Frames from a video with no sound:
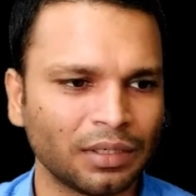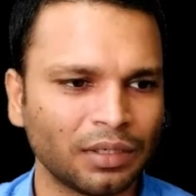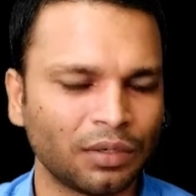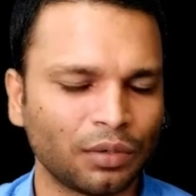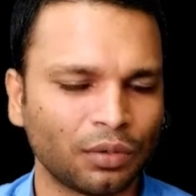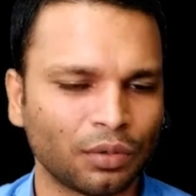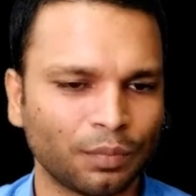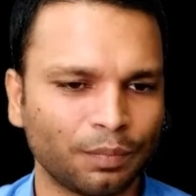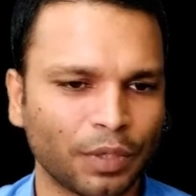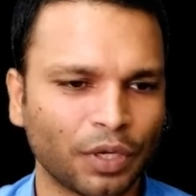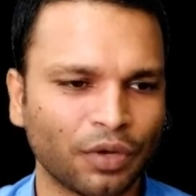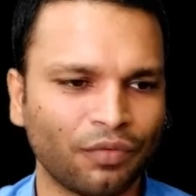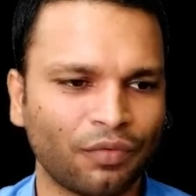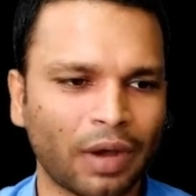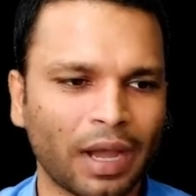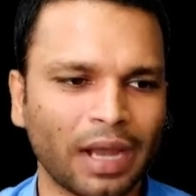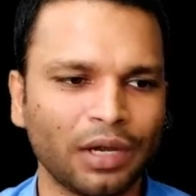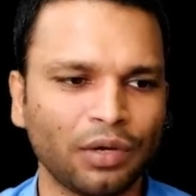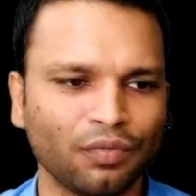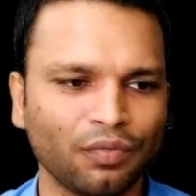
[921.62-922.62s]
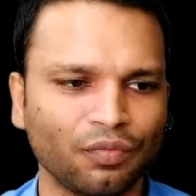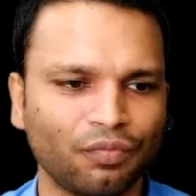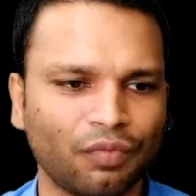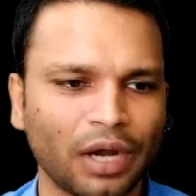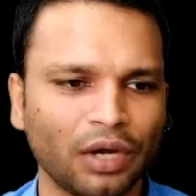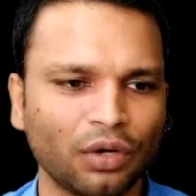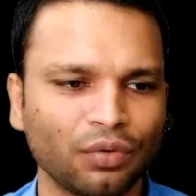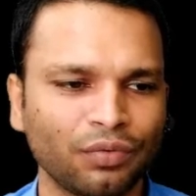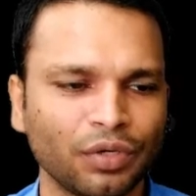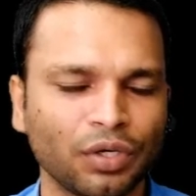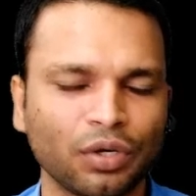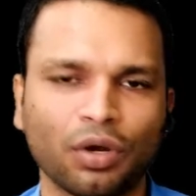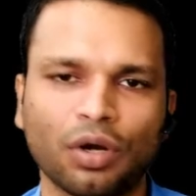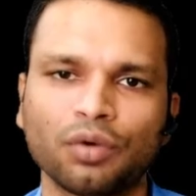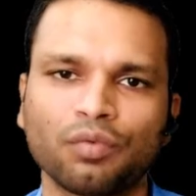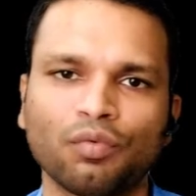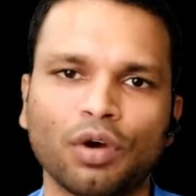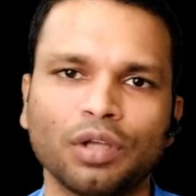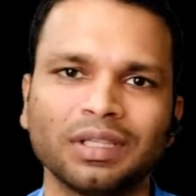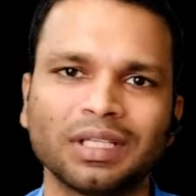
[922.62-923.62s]
Why do we
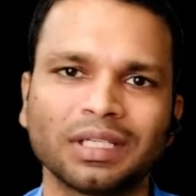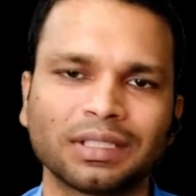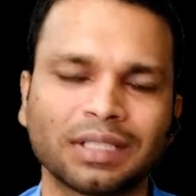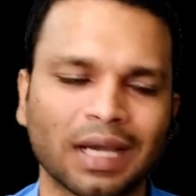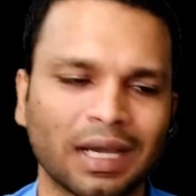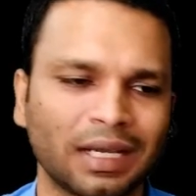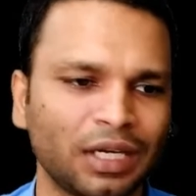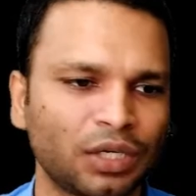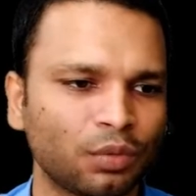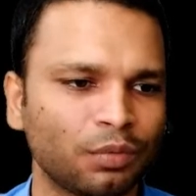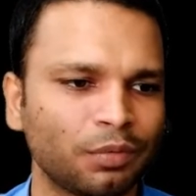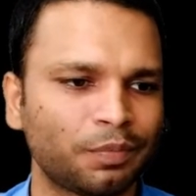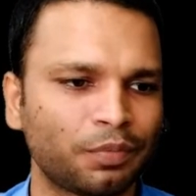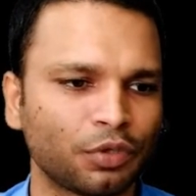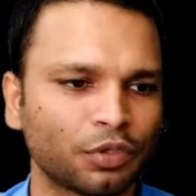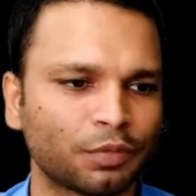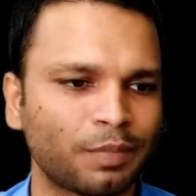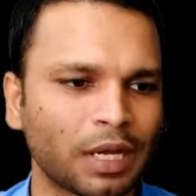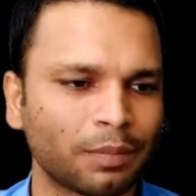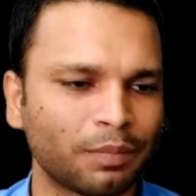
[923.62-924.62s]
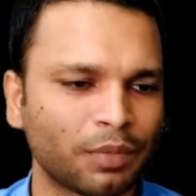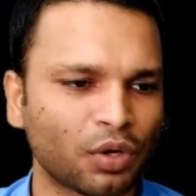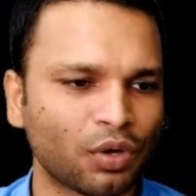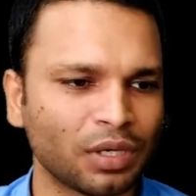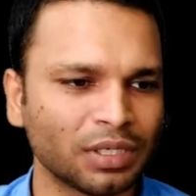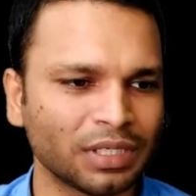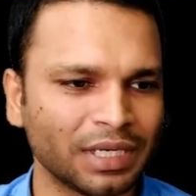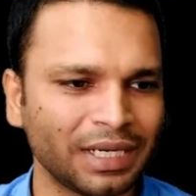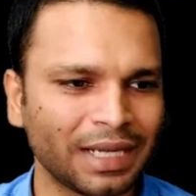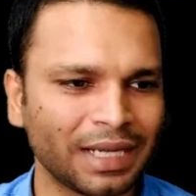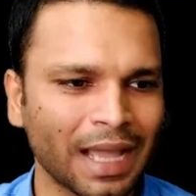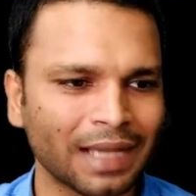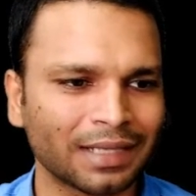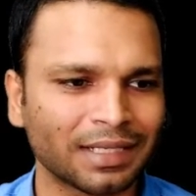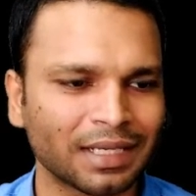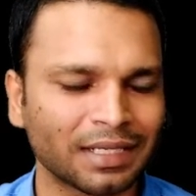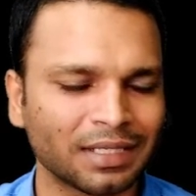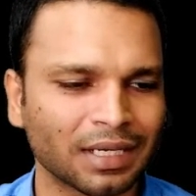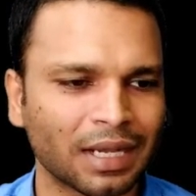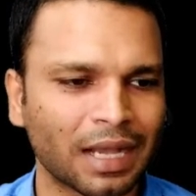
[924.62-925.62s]
not want the stylet to be pushed back? Because it acts
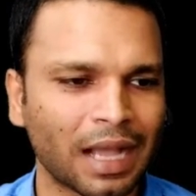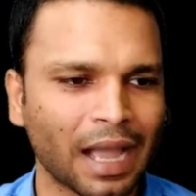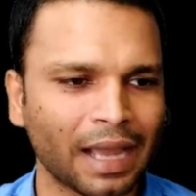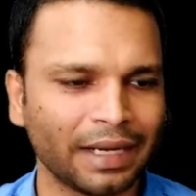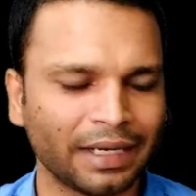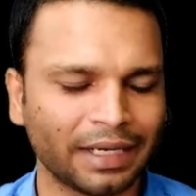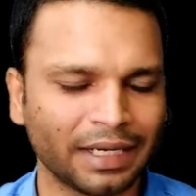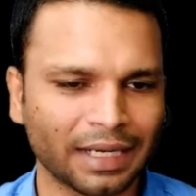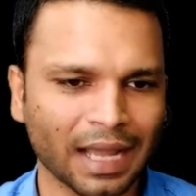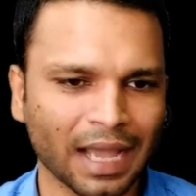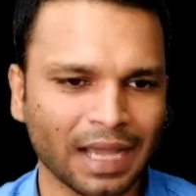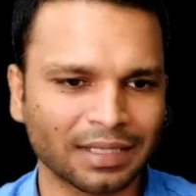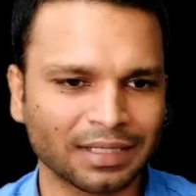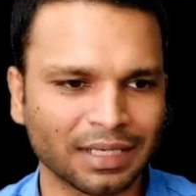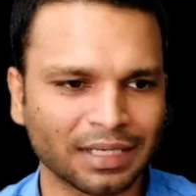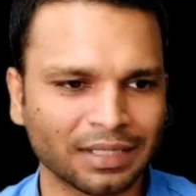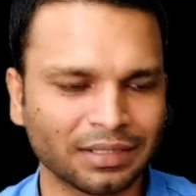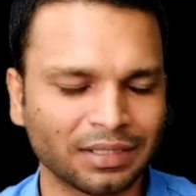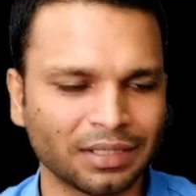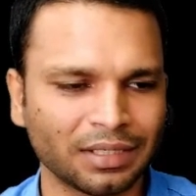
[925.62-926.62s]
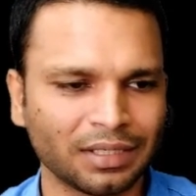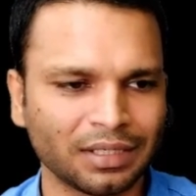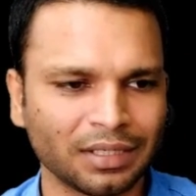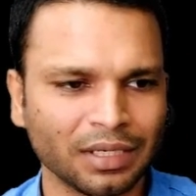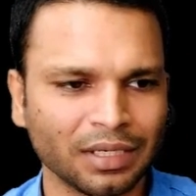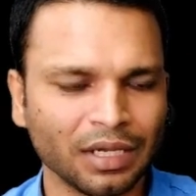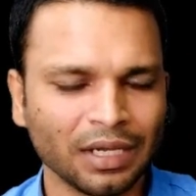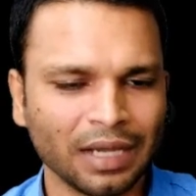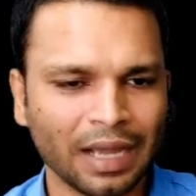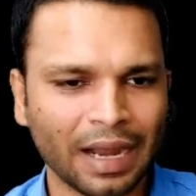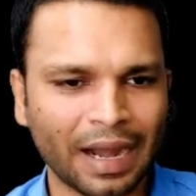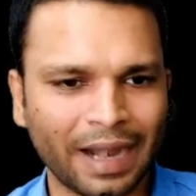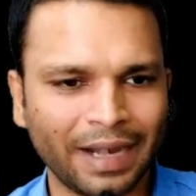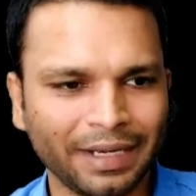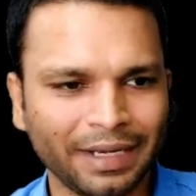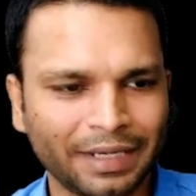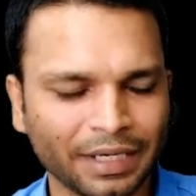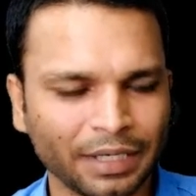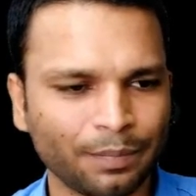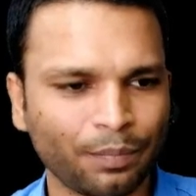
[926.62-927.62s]
as a guide, it acts as the
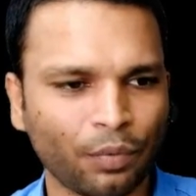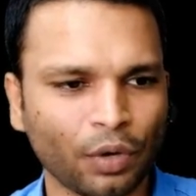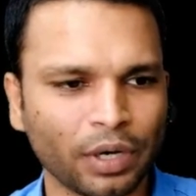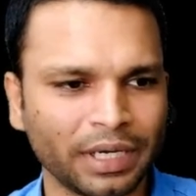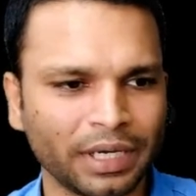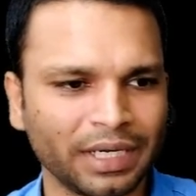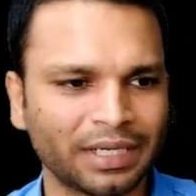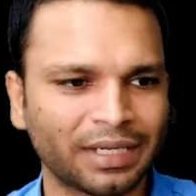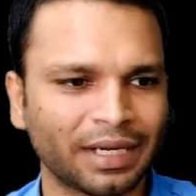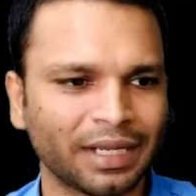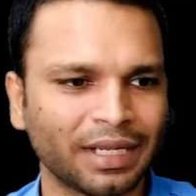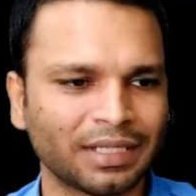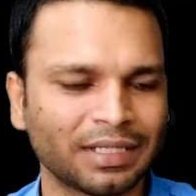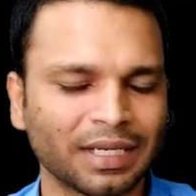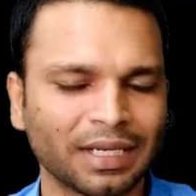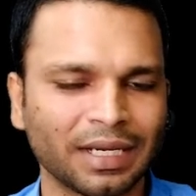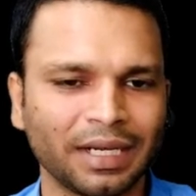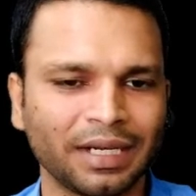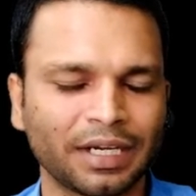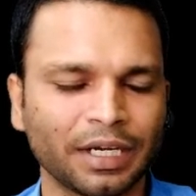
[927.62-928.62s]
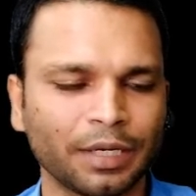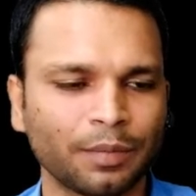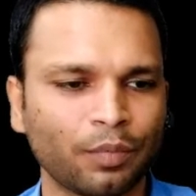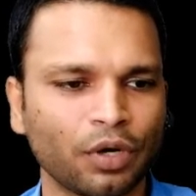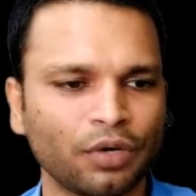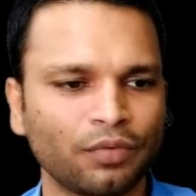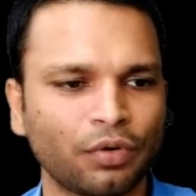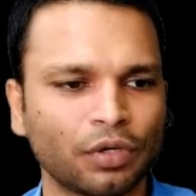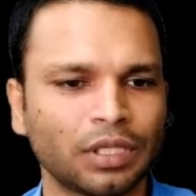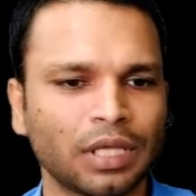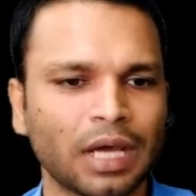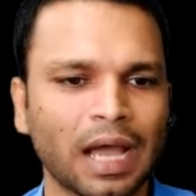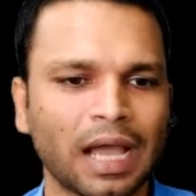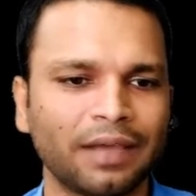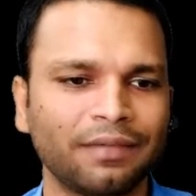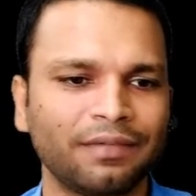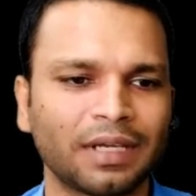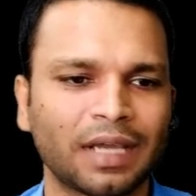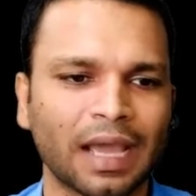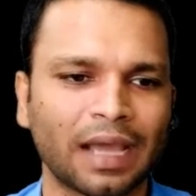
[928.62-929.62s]
entry point, it creates an entry point for the
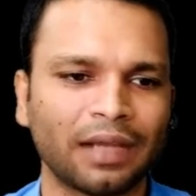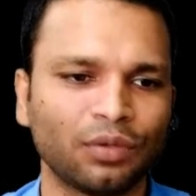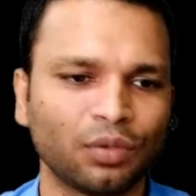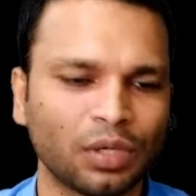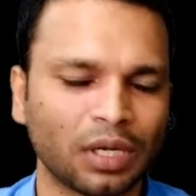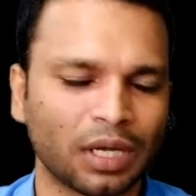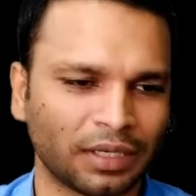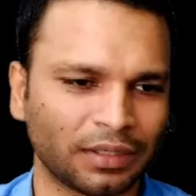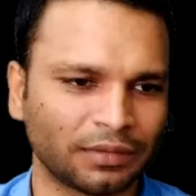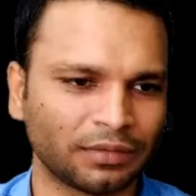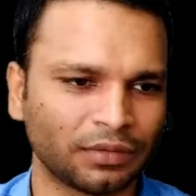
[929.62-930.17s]
IV cannula.